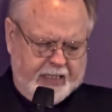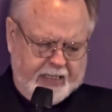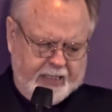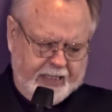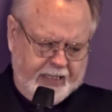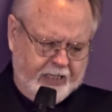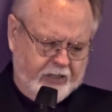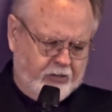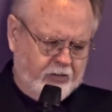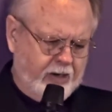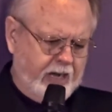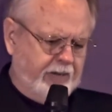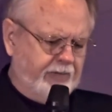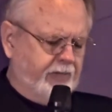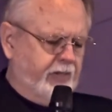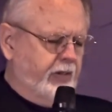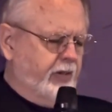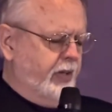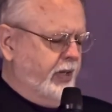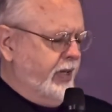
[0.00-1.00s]
He
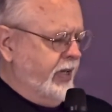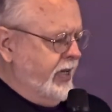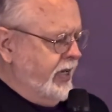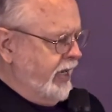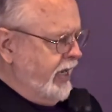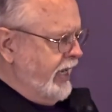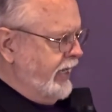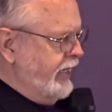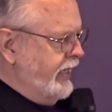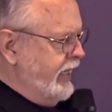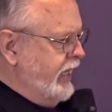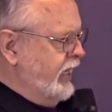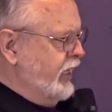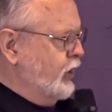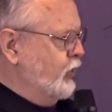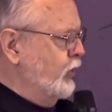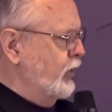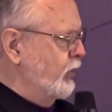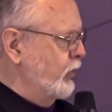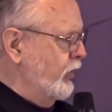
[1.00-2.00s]
drafted an
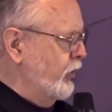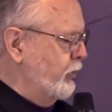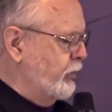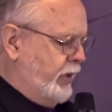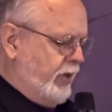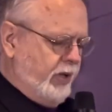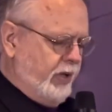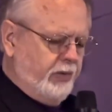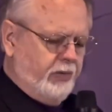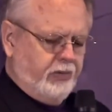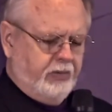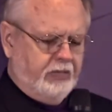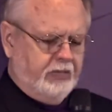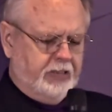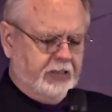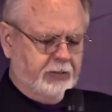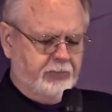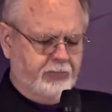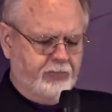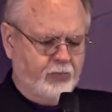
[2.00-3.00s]
eloquent response
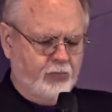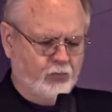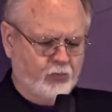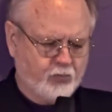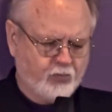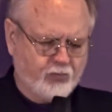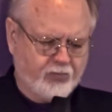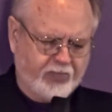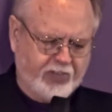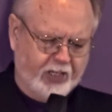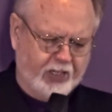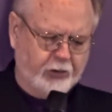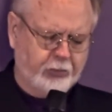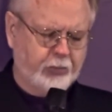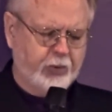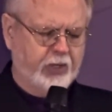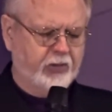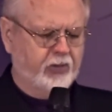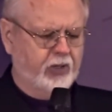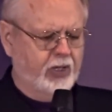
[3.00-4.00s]

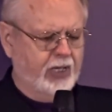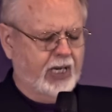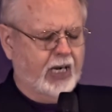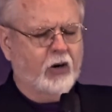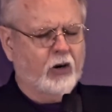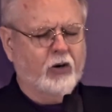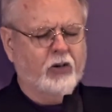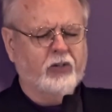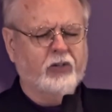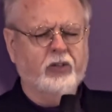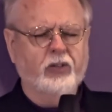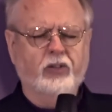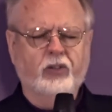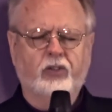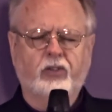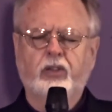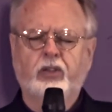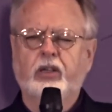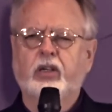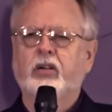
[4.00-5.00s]
expressing our
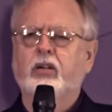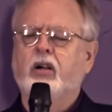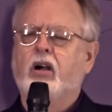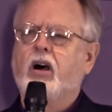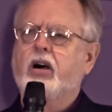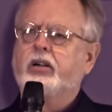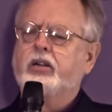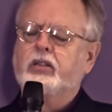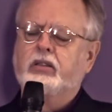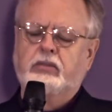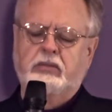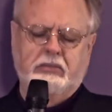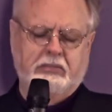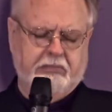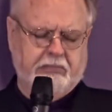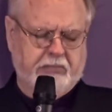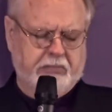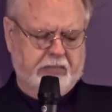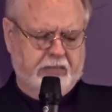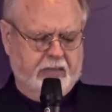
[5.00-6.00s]
sincere honor
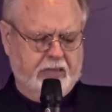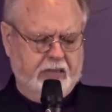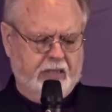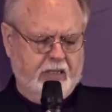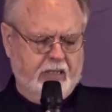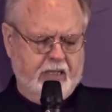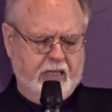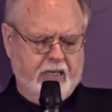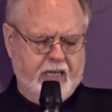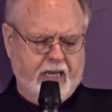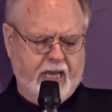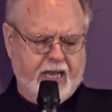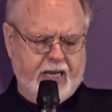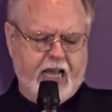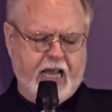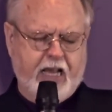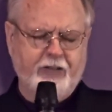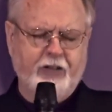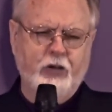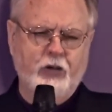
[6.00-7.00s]
at
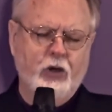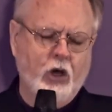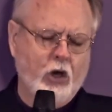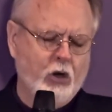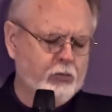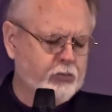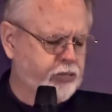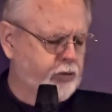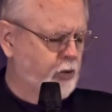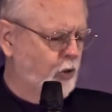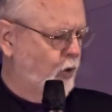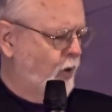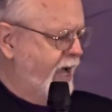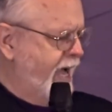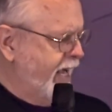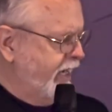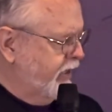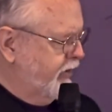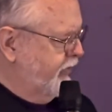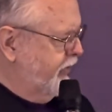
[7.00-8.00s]
having
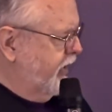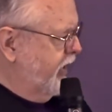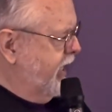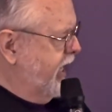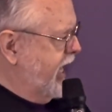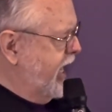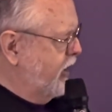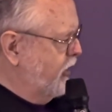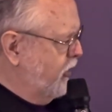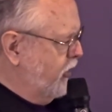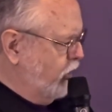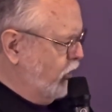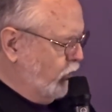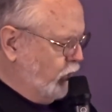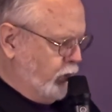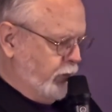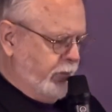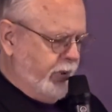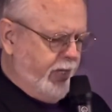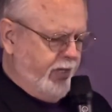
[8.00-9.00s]
proactively
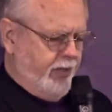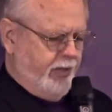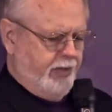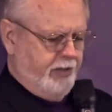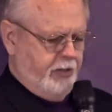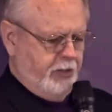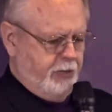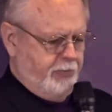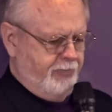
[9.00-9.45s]
anticipated